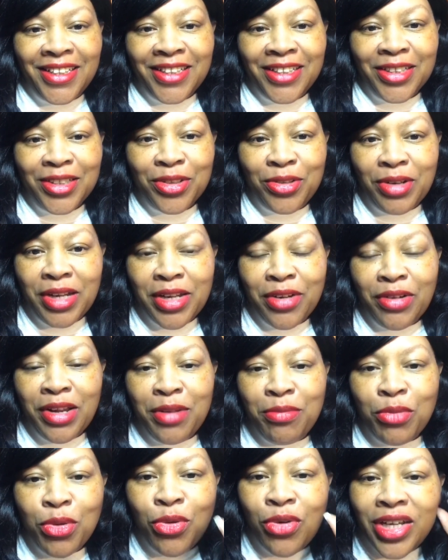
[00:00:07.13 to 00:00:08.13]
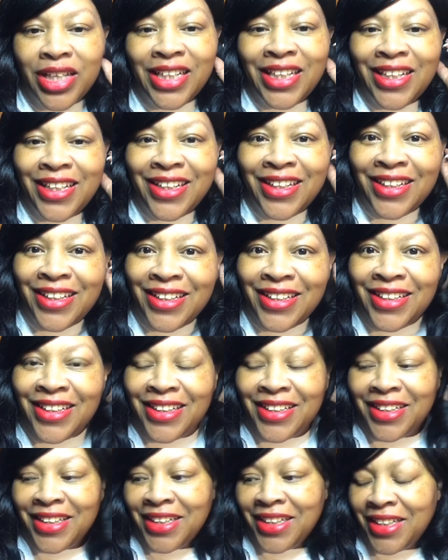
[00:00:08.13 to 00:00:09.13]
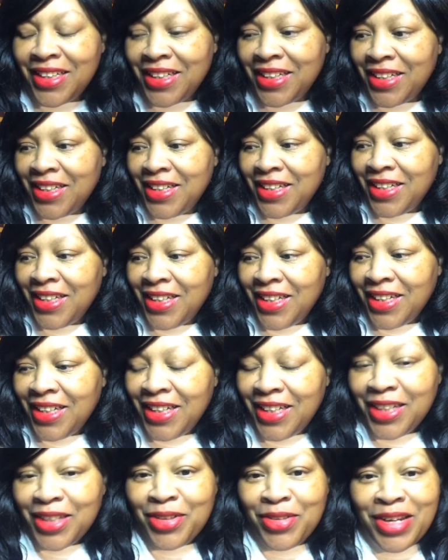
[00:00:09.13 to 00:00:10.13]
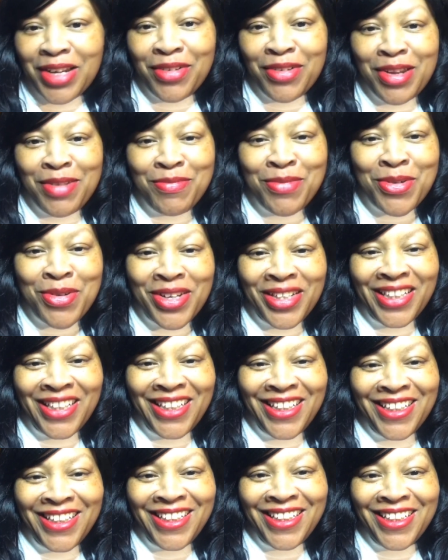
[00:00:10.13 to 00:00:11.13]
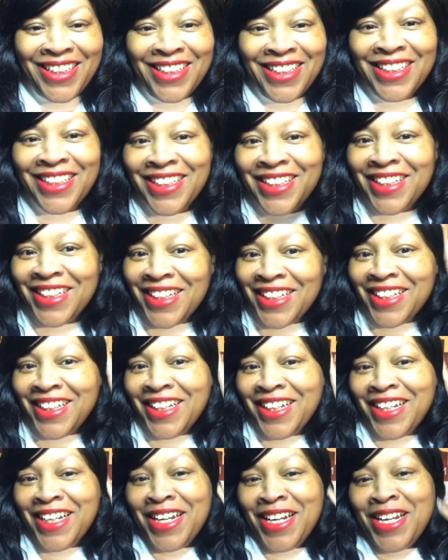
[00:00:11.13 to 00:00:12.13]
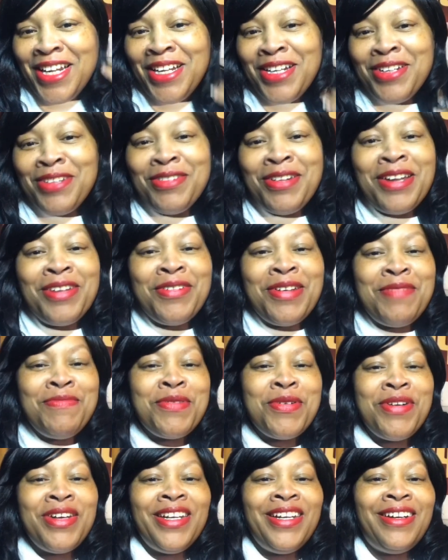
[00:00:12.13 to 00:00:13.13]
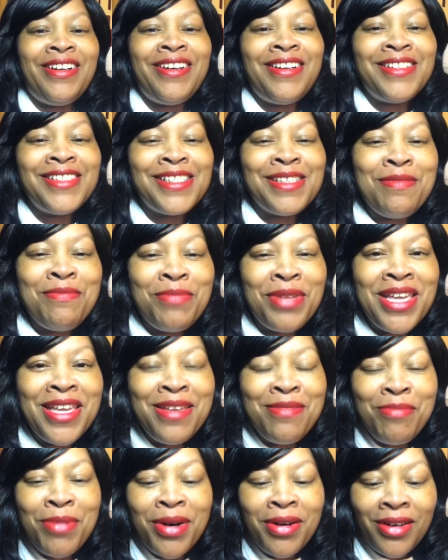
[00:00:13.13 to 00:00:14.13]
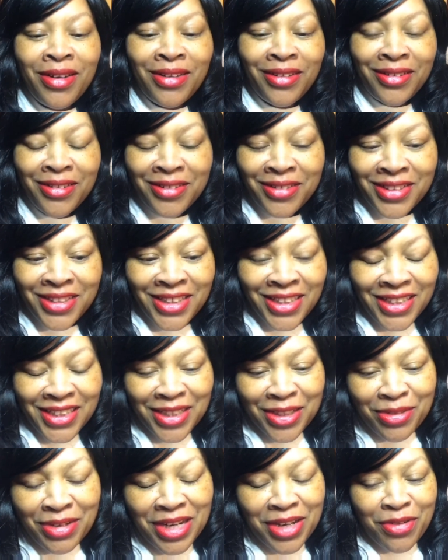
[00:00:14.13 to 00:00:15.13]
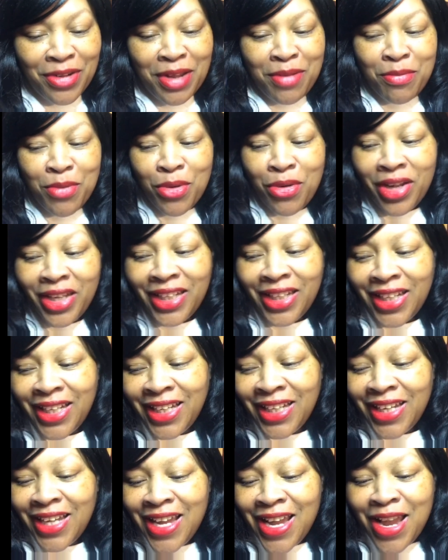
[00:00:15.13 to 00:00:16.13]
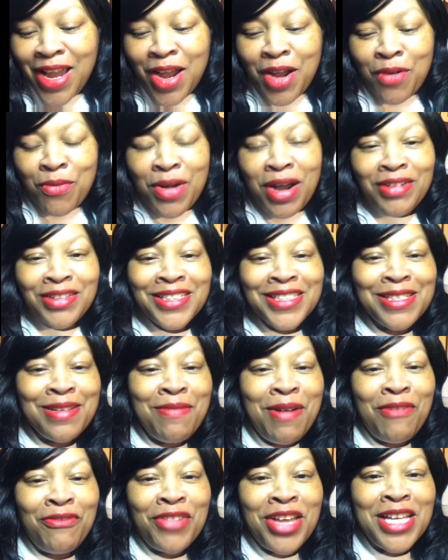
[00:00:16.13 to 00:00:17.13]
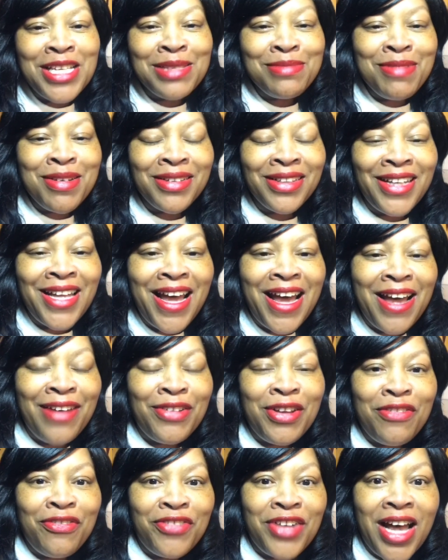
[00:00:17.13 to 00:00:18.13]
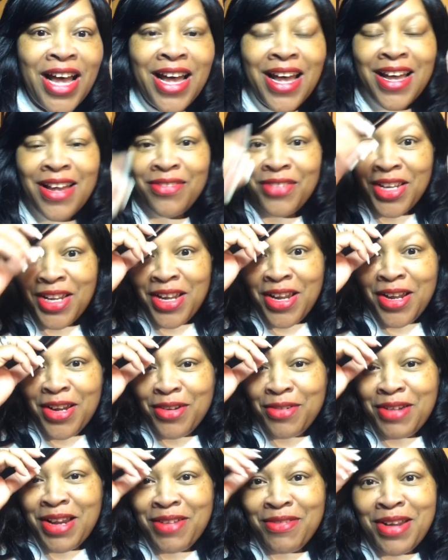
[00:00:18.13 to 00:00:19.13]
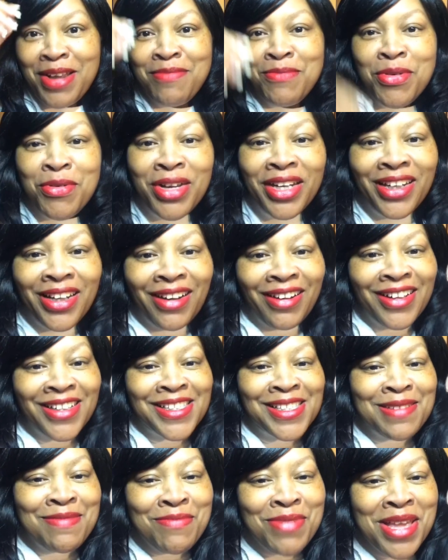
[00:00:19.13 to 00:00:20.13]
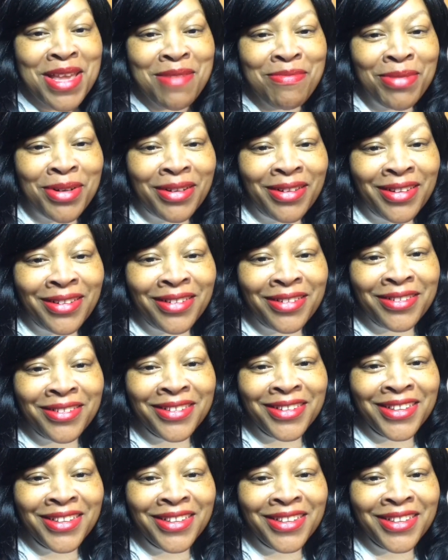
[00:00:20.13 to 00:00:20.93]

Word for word: Great, great morning. Great, great morning. Great, great morning, awesome people. Great, great morning. Welcome to my Facebook Live at 5. Great, great morning, awesome people.